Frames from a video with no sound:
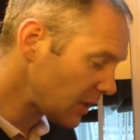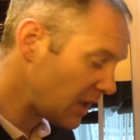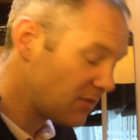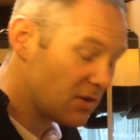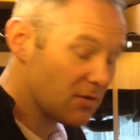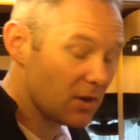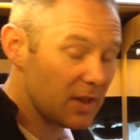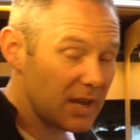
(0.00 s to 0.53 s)

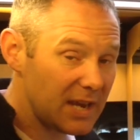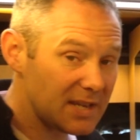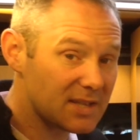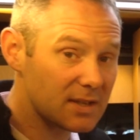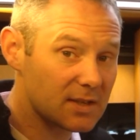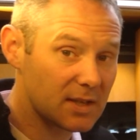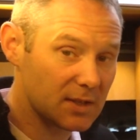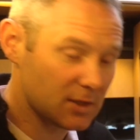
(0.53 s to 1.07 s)
If you've got the
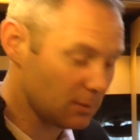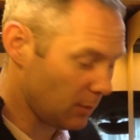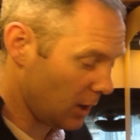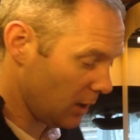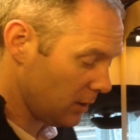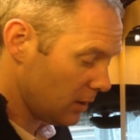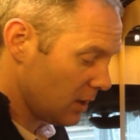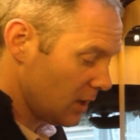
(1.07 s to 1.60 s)
heating system
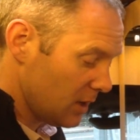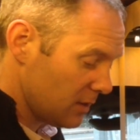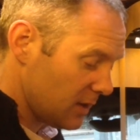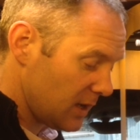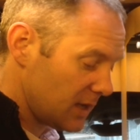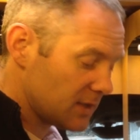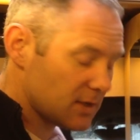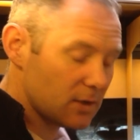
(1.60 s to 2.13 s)
on,
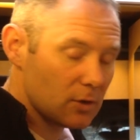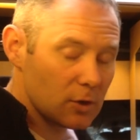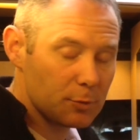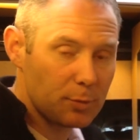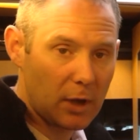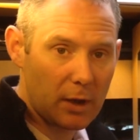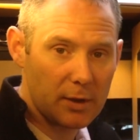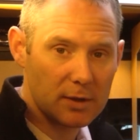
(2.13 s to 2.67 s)
the heating does
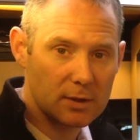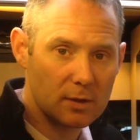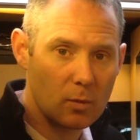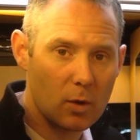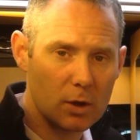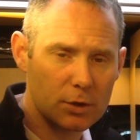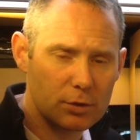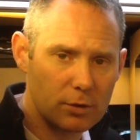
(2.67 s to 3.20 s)
blow into the
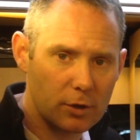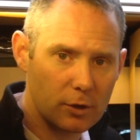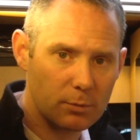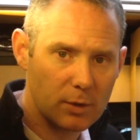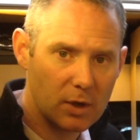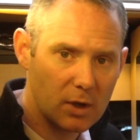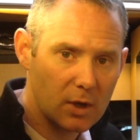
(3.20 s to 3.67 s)
washroom,